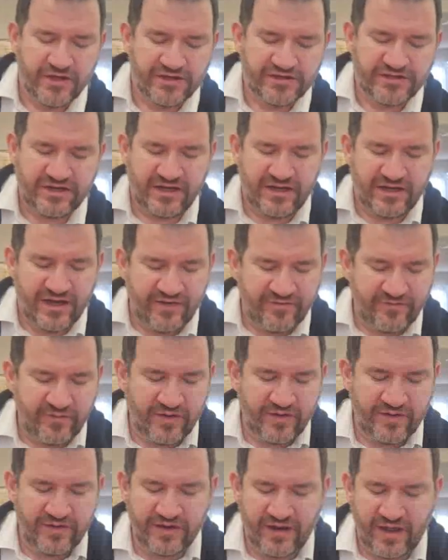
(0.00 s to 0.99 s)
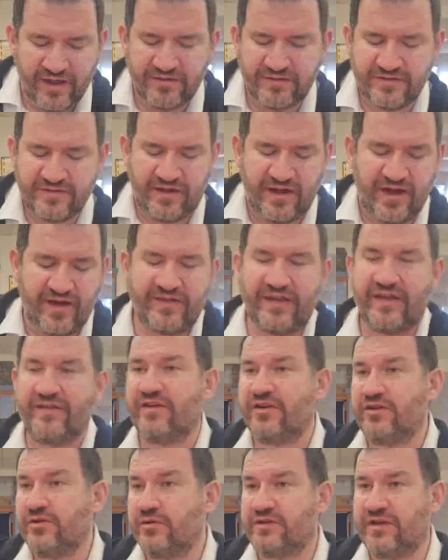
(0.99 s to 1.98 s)
So you're left with the nut, so you have to
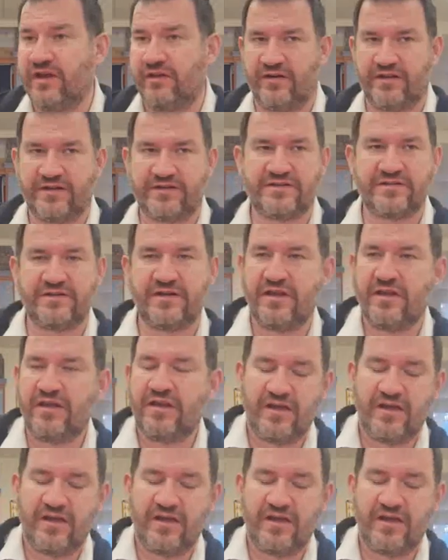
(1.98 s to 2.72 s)
give a new teretz.